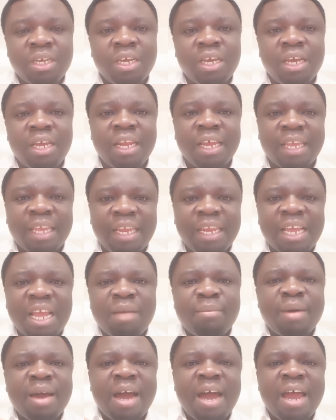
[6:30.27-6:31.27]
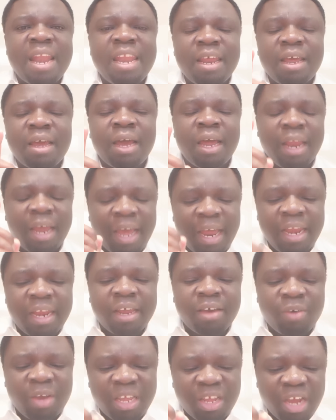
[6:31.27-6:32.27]
Lakini kama
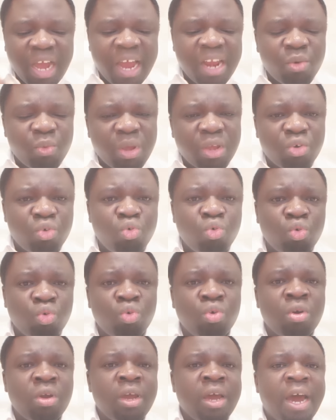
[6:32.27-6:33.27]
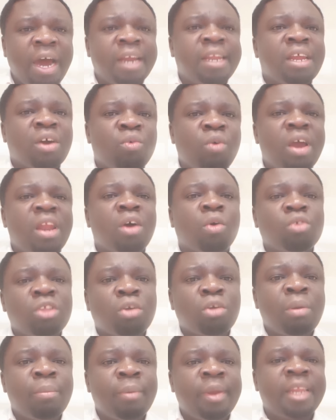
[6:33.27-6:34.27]
Anne Waiguru atakuwa anakuja
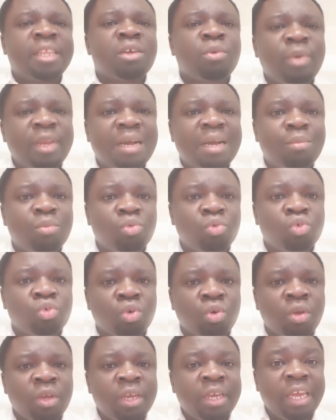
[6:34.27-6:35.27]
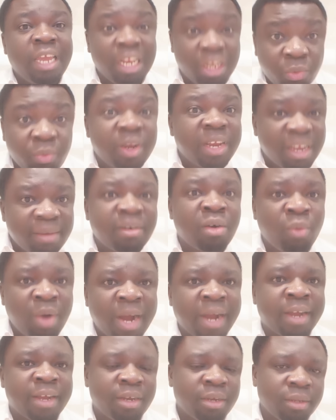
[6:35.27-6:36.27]
kuembeleza William Ruto, it will never
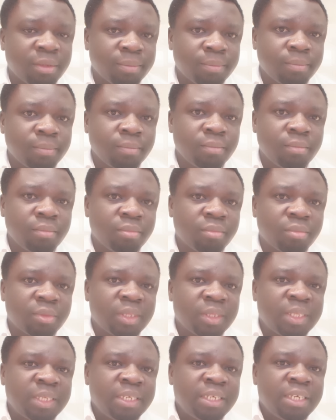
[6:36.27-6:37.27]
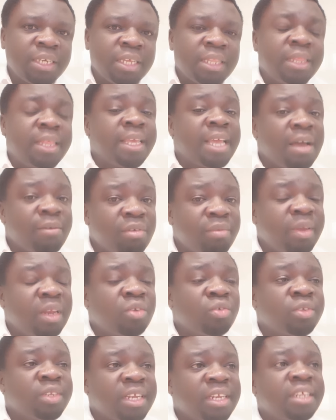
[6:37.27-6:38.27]
work. They have even to
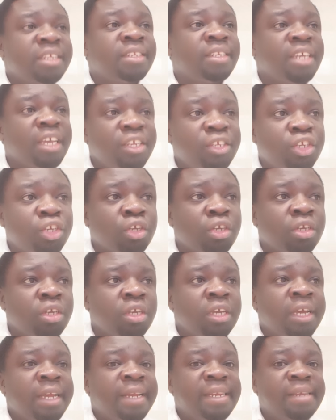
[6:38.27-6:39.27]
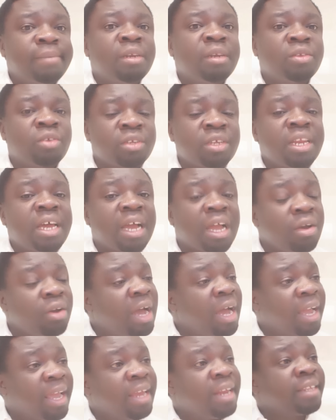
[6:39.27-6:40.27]
start staging demonstration
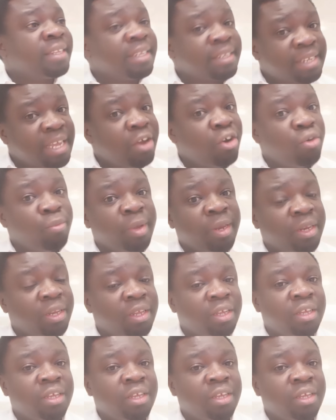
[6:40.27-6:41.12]
against this government.